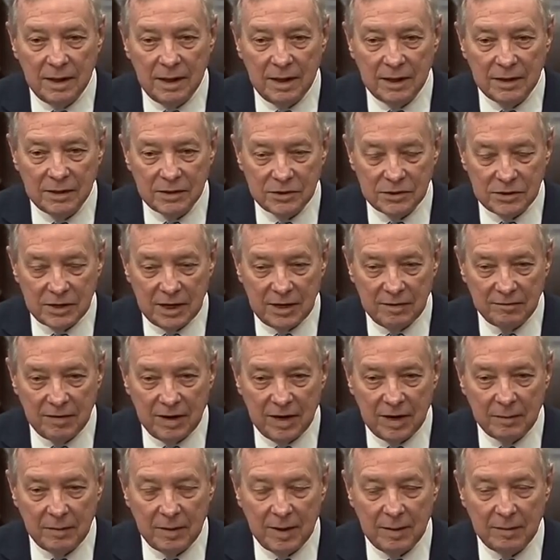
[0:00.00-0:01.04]
in the state of
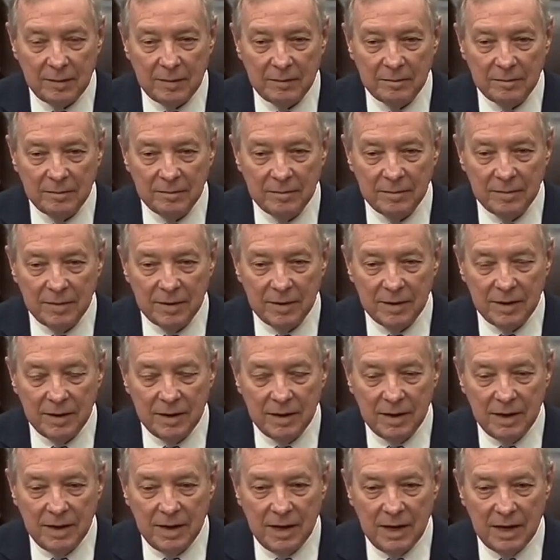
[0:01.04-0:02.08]
Alabama.
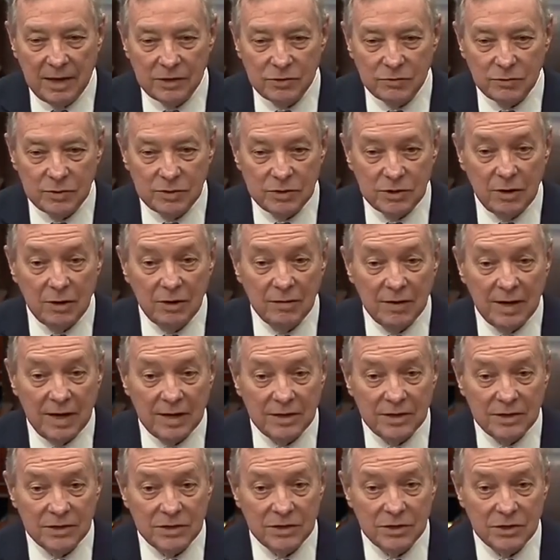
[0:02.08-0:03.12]
As a result of
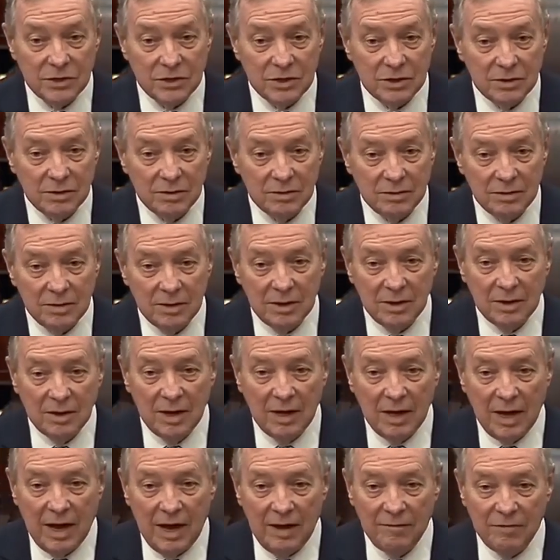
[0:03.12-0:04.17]
that decision,
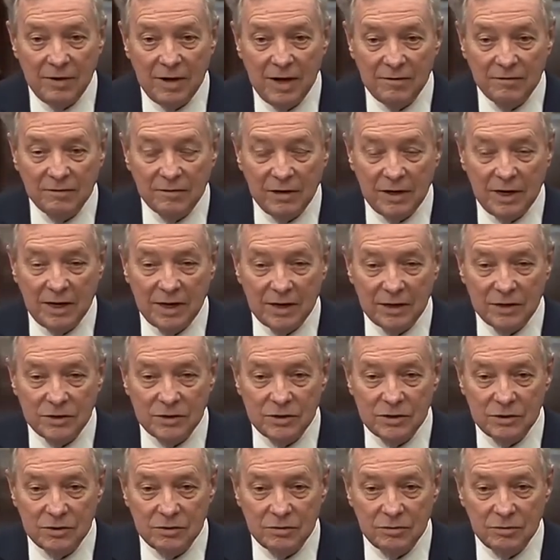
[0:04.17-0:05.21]
IVF
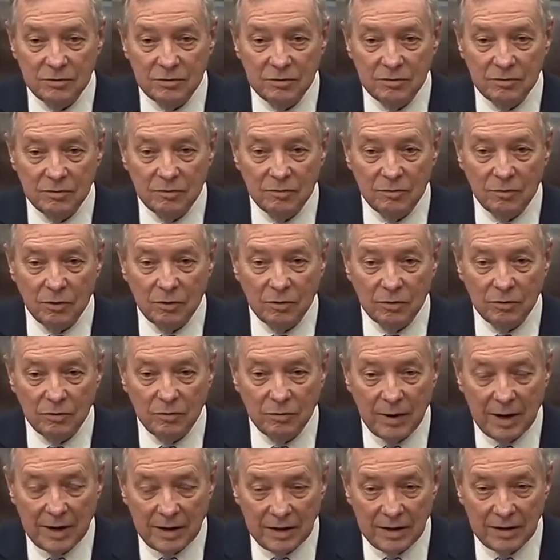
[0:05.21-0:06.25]
clinics were
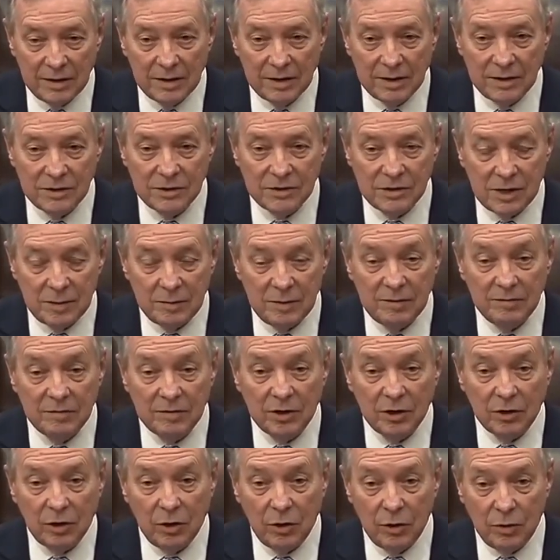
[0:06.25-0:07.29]
threatened and some
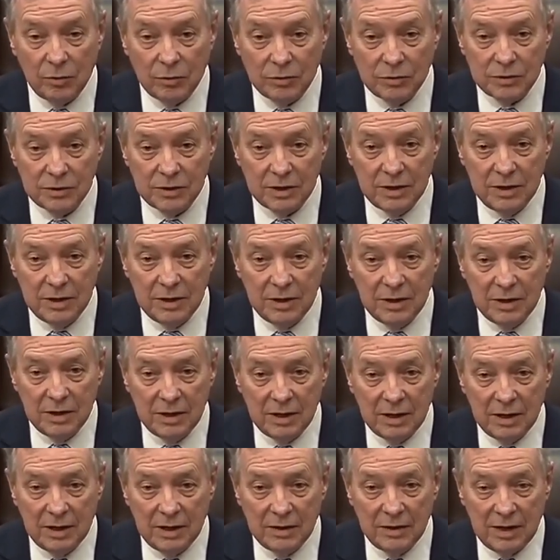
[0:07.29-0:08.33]
even closed
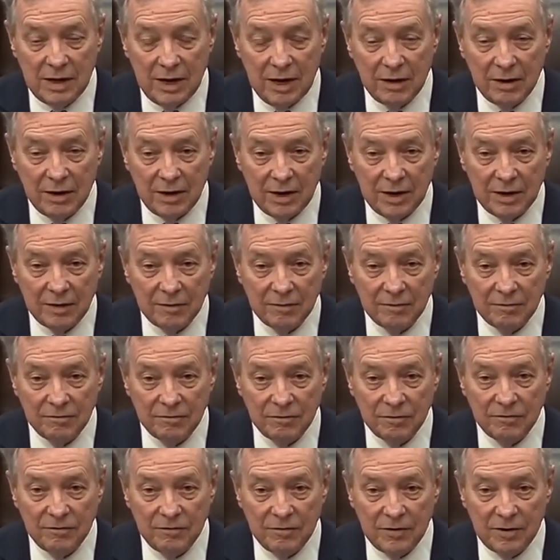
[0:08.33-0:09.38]
in the area
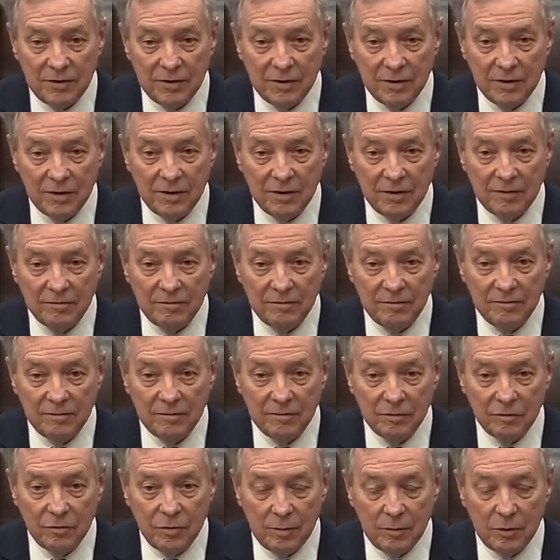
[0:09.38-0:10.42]
for fear of
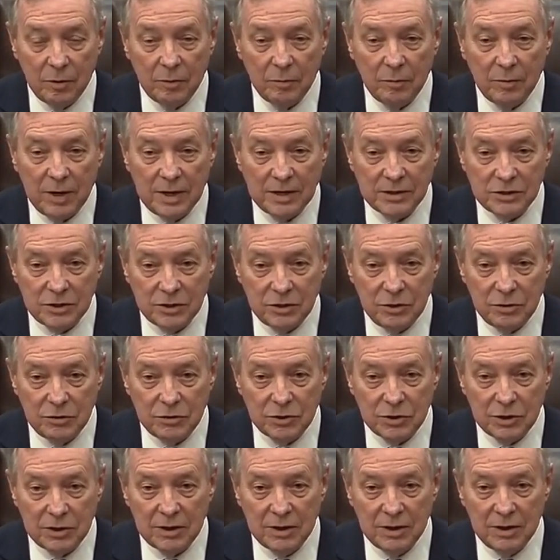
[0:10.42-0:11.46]
criminal
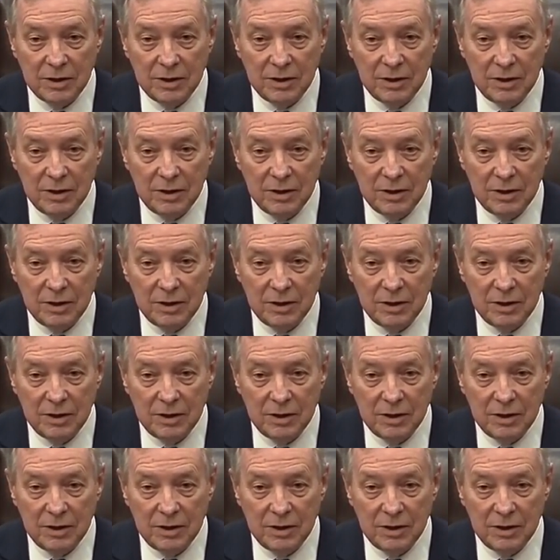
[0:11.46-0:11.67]
prosecution